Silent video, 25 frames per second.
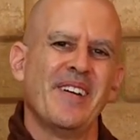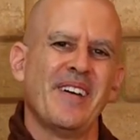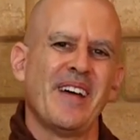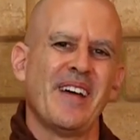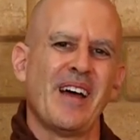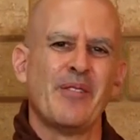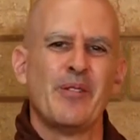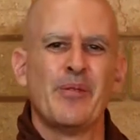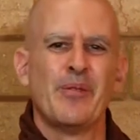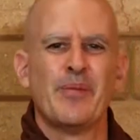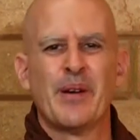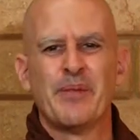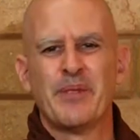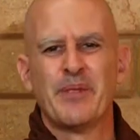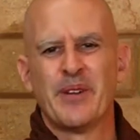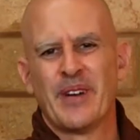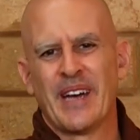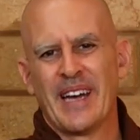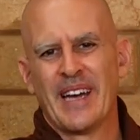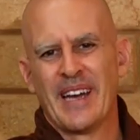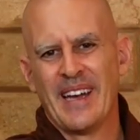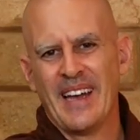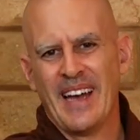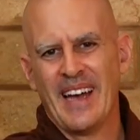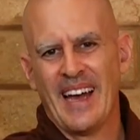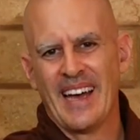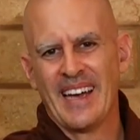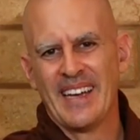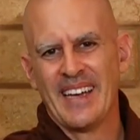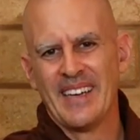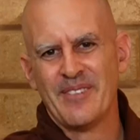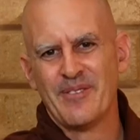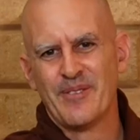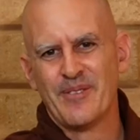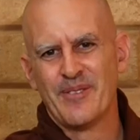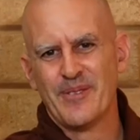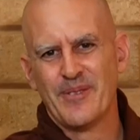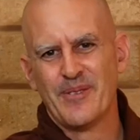I remember I
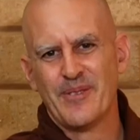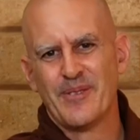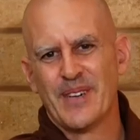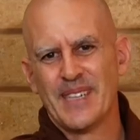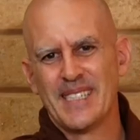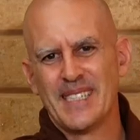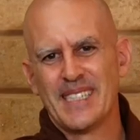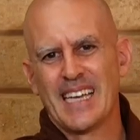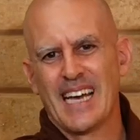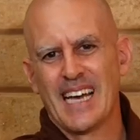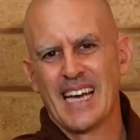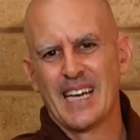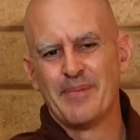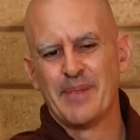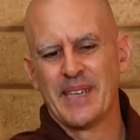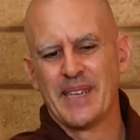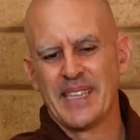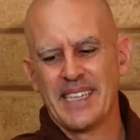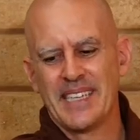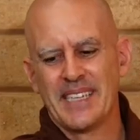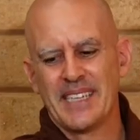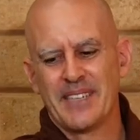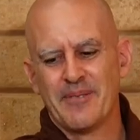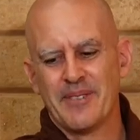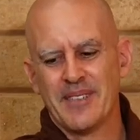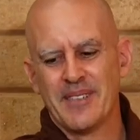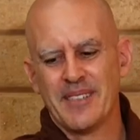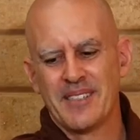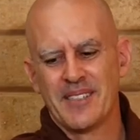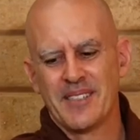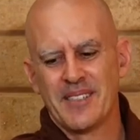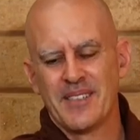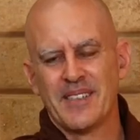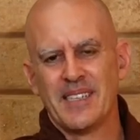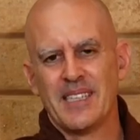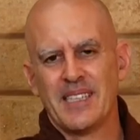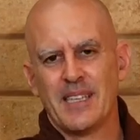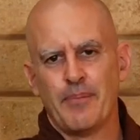one time, I think it was
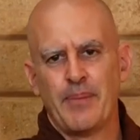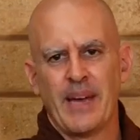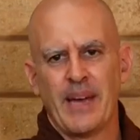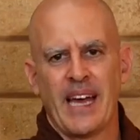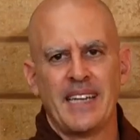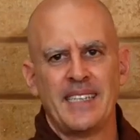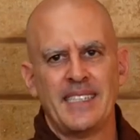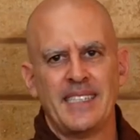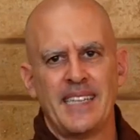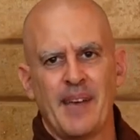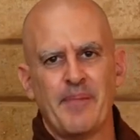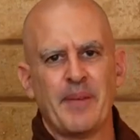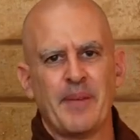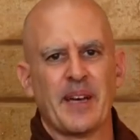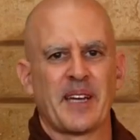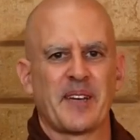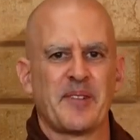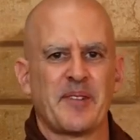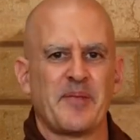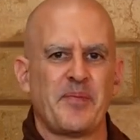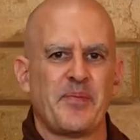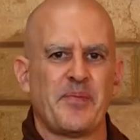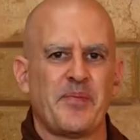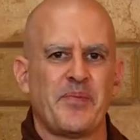during the pandemic,